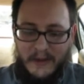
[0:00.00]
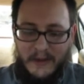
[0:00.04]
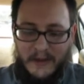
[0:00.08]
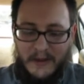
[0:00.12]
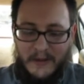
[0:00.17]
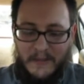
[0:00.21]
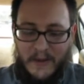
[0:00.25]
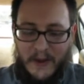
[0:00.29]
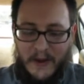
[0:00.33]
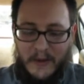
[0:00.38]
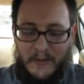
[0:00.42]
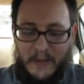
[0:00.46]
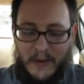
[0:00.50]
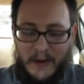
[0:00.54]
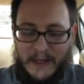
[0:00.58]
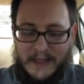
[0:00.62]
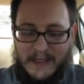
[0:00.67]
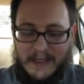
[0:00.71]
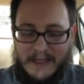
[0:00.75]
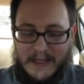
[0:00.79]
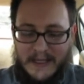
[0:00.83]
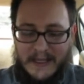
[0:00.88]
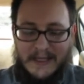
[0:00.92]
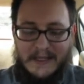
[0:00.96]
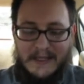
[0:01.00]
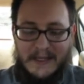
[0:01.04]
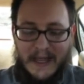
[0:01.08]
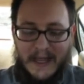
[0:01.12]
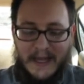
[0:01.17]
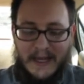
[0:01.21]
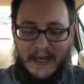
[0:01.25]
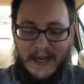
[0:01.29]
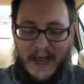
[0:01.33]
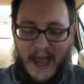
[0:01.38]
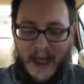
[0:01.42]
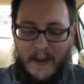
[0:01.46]
I mean, what is this?
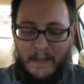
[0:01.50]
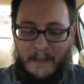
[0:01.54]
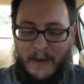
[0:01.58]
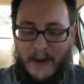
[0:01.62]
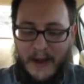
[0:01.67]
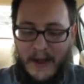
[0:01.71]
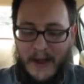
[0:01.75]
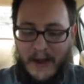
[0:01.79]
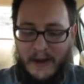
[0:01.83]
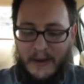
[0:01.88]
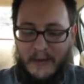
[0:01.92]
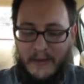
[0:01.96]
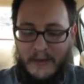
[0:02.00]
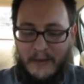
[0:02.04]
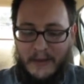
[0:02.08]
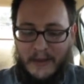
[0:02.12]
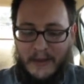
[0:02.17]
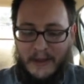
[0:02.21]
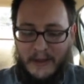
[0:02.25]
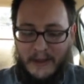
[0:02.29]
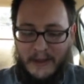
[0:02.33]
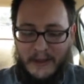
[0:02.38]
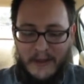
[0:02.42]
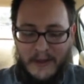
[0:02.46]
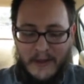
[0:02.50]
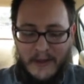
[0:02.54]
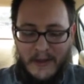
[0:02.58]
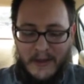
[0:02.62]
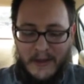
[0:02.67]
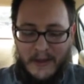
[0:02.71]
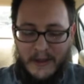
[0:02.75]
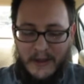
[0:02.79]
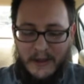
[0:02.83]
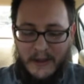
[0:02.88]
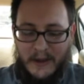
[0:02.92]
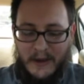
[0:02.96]
Like Tapdog only,
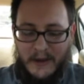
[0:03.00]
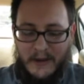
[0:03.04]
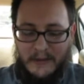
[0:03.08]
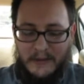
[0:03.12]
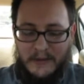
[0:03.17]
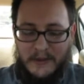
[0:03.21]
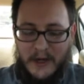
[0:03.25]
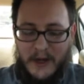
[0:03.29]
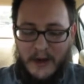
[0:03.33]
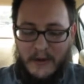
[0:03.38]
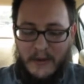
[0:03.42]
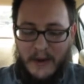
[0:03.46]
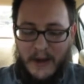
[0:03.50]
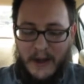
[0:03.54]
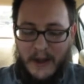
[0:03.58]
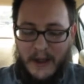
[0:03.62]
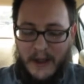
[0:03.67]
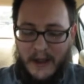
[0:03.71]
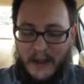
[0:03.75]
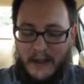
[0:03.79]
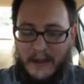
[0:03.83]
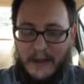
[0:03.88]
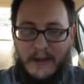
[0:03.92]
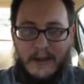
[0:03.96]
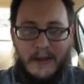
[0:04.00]
generating,